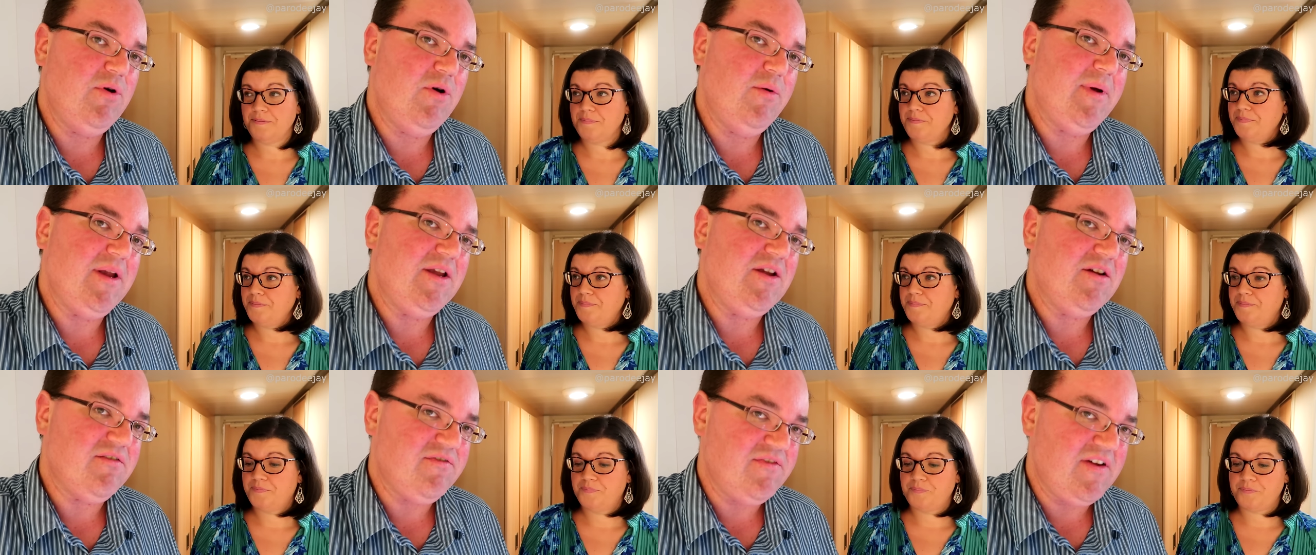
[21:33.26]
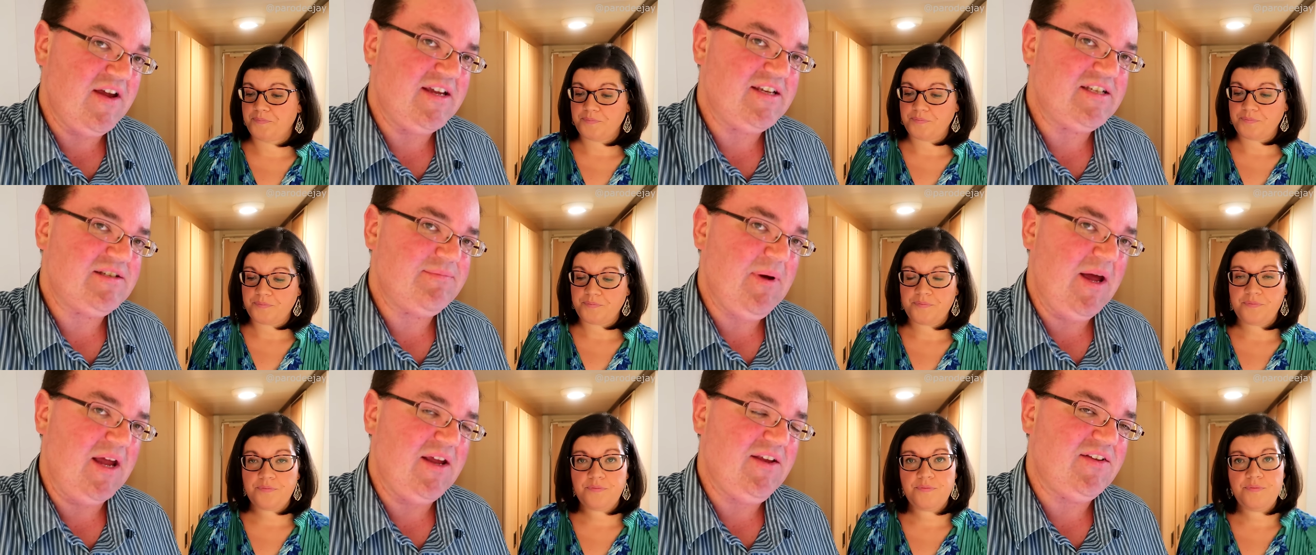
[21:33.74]
Speaker 1: boom in your face
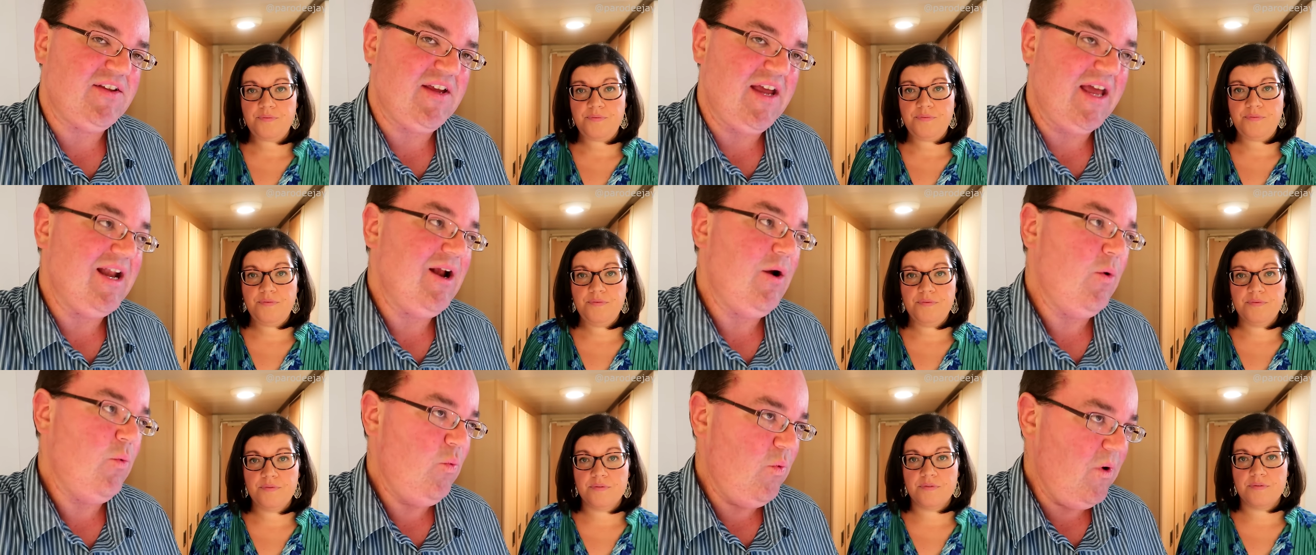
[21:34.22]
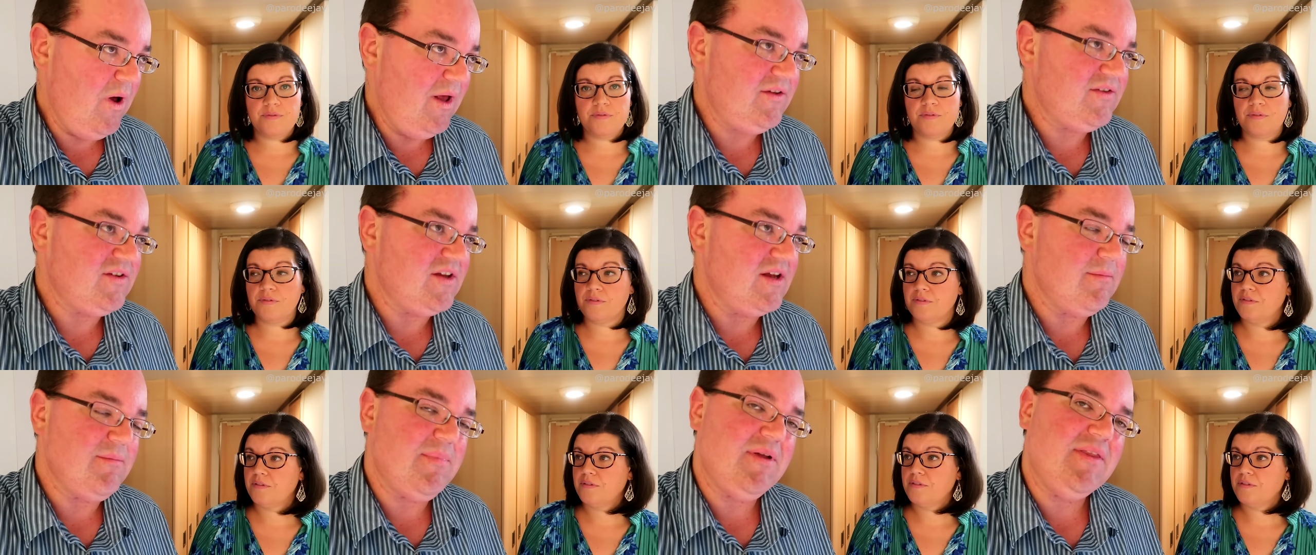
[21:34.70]
spicy, and it
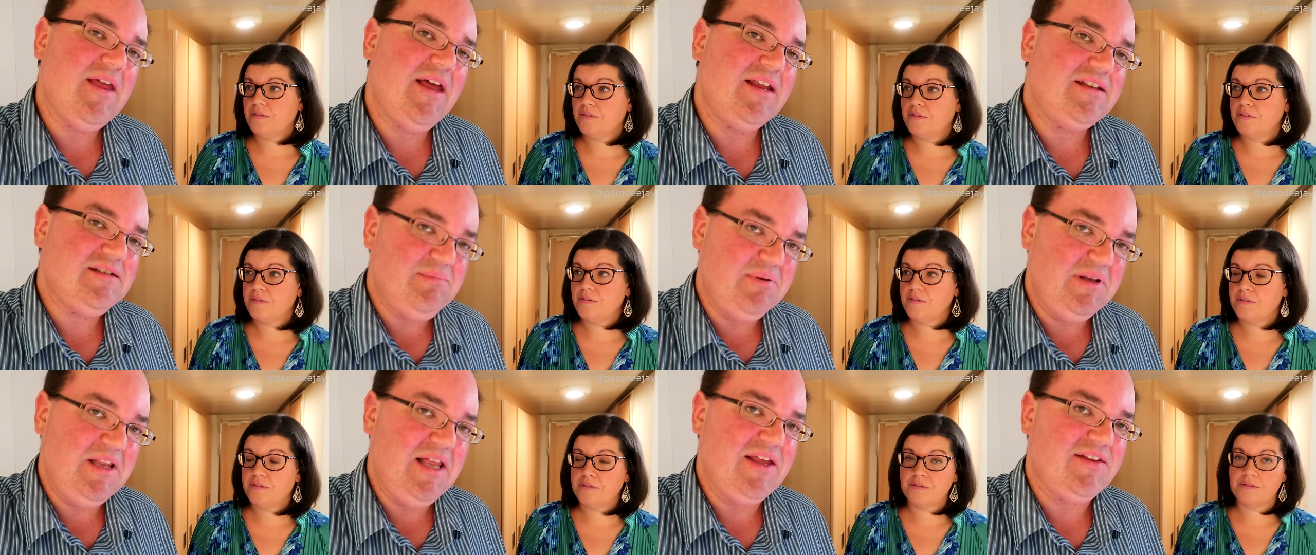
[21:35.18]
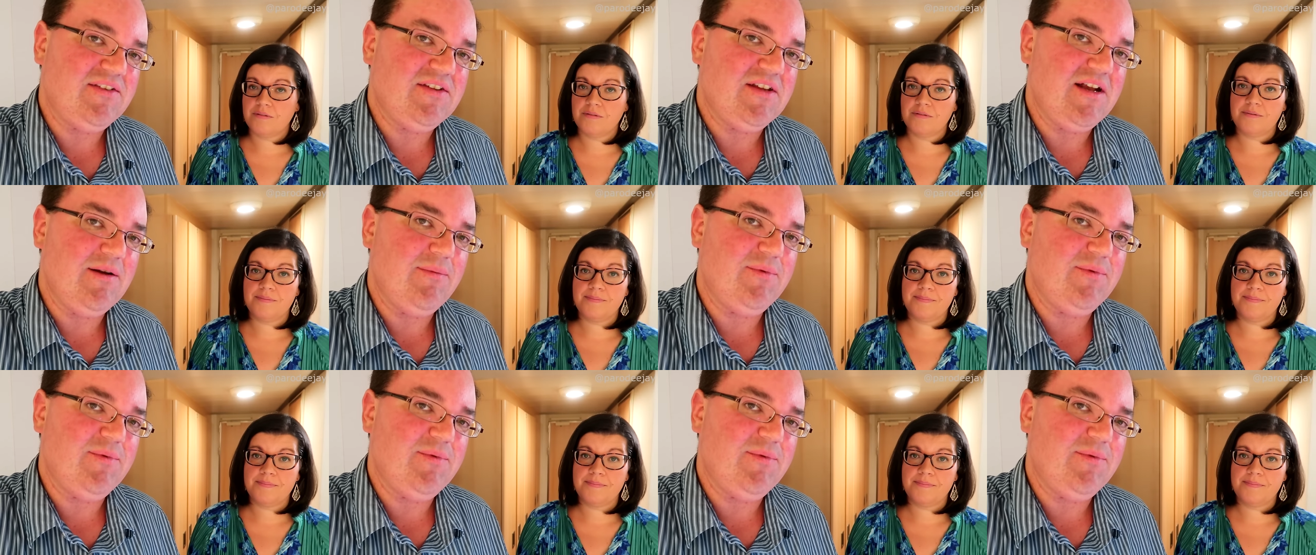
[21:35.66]
wasn't, but that's pleasant.